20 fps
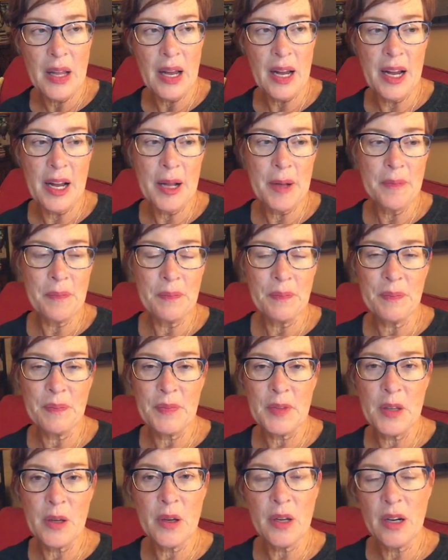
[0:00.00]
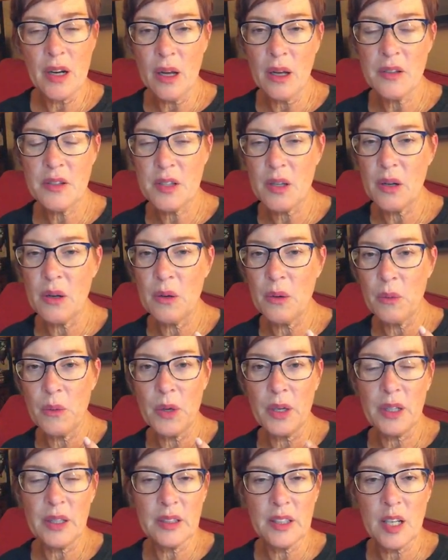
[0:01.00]
Um, you can also
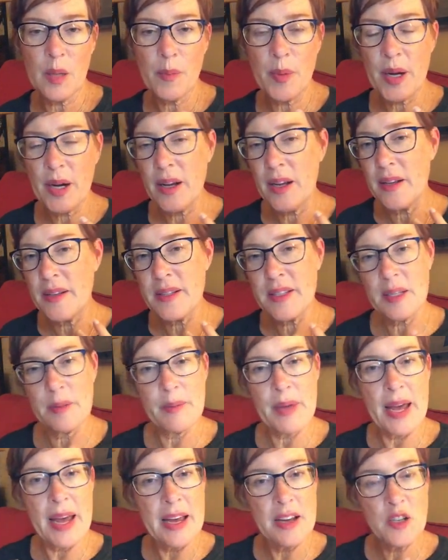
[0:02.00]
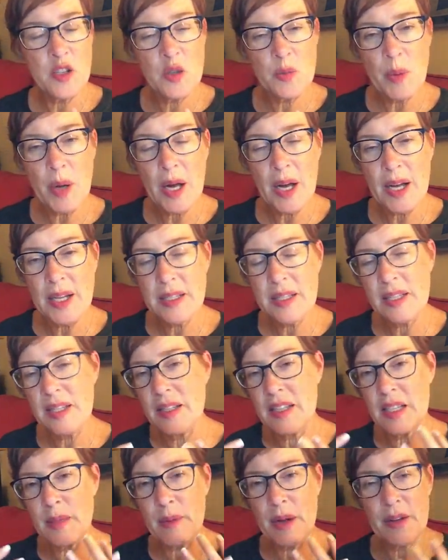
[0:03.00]
work a little bit on some age spots
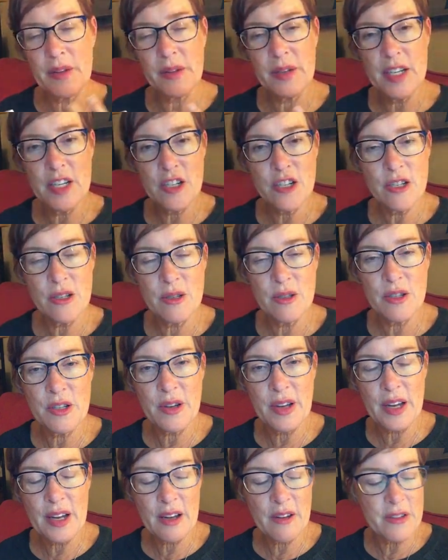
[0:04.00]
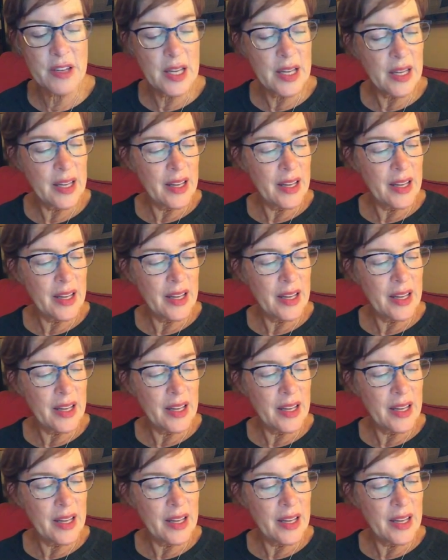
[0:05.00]
and some other issues you have.